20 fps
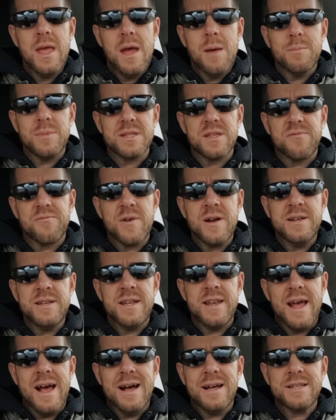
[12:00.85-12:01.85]
But the friend
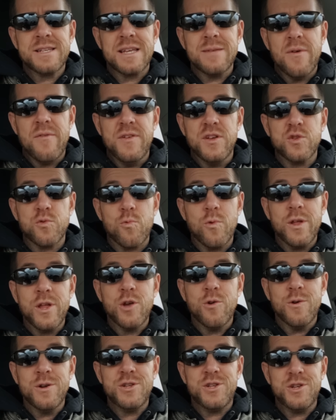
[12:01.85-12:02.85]
did ask him if he's really
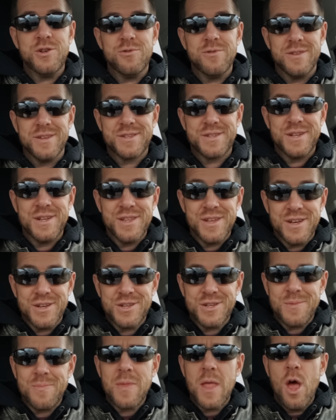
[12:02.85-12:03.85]
going to, listen to
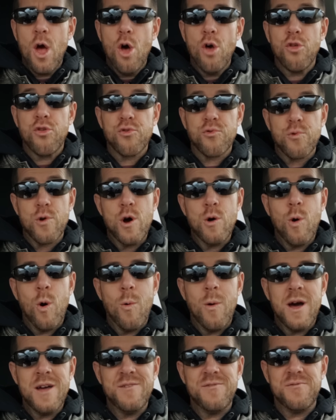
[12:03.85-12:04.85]
this, throw
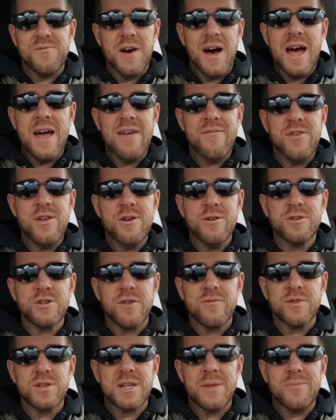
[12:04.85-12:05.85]
away five years
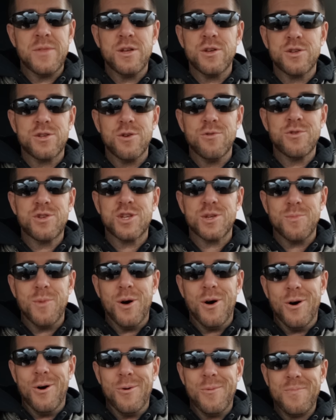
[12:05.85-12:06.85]
over something so
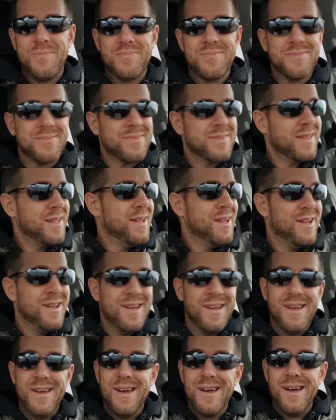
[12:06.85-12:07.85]
small.
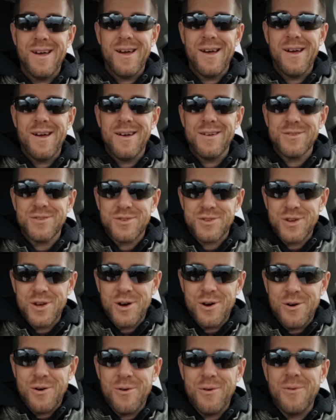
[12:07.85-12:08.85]

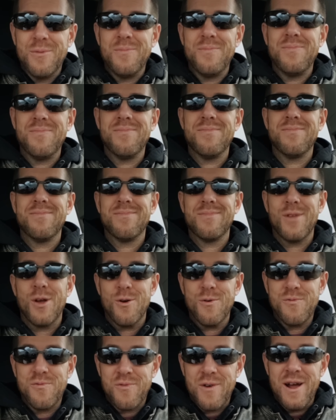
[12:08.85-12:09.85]
So
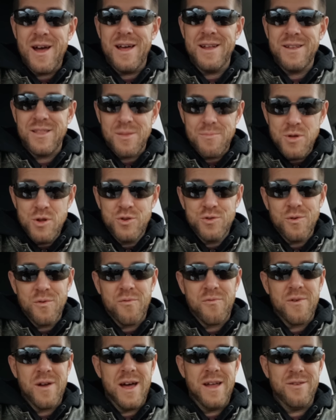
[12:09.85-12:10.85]
her friend, the mutual
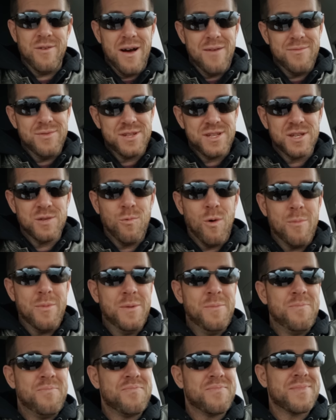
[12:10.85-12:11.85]
friend, who obviously is a woman,